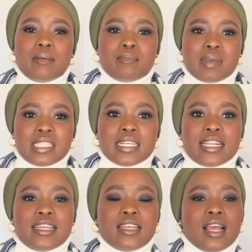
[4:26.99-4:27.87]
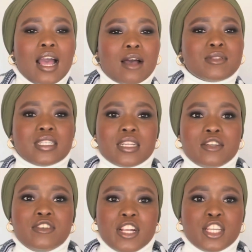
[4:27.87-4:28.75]
Basically I was in a
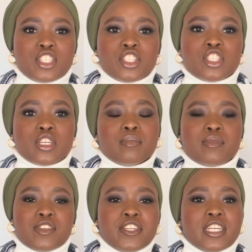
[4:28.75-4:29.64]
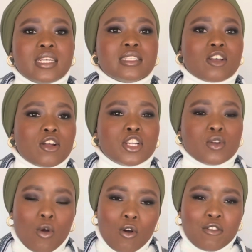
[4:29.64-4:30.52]
relationship 3 years on and
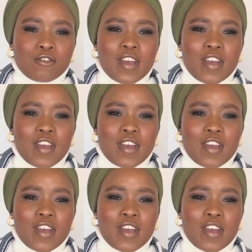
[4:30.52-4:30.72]
off,